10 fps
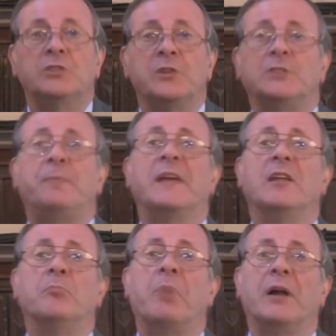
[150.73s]
So let's
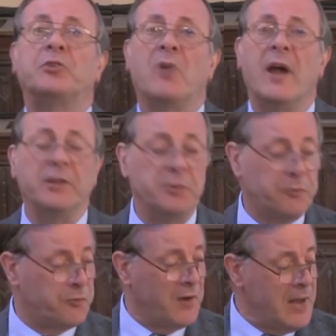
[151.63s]
begin by trying
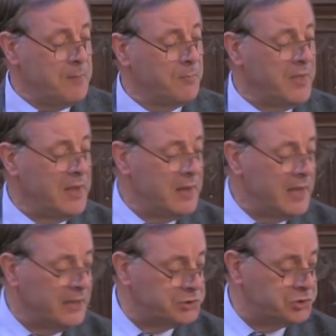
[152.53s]
to frame
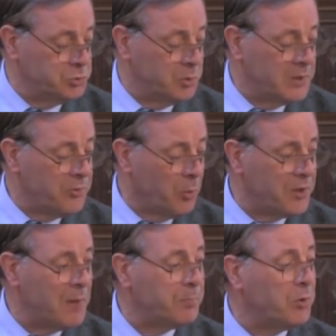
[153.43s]
the issue. And I
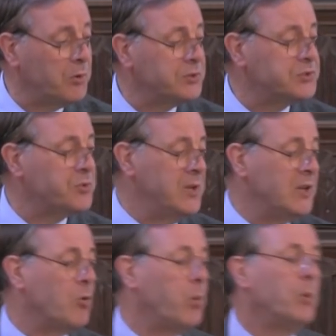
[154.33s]
thought I'd put on the
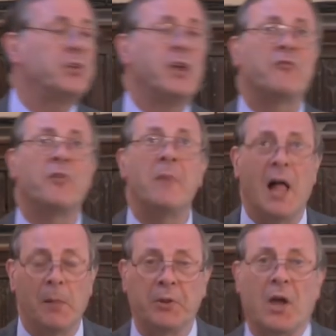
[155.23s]
screen a quote here from
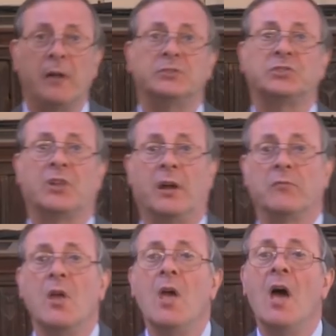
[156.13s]
Albert Einstein.